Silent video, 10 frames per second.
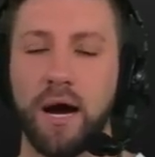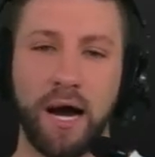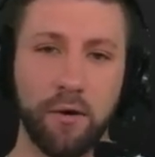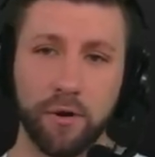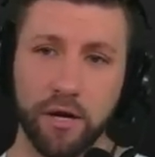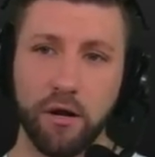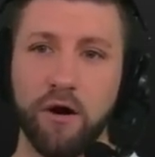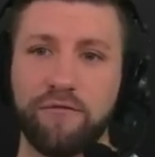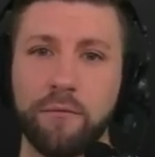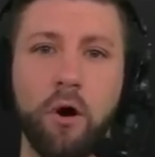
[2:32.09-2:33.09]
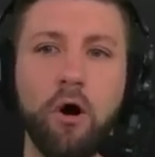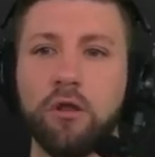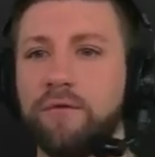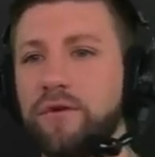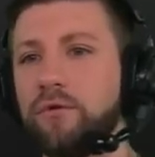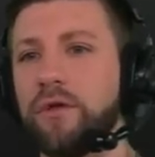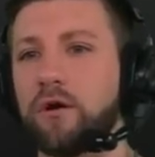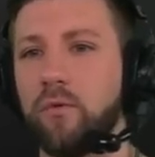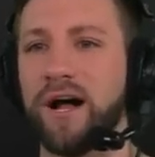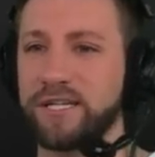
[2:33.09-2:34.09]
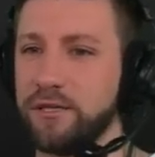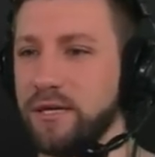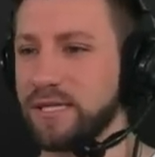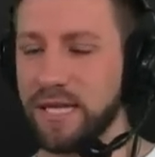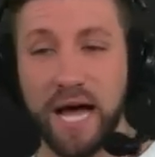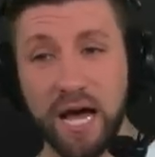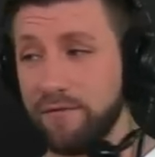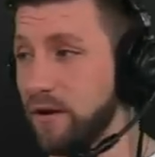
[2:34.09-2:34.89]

I want to know from all of you that are watching this live,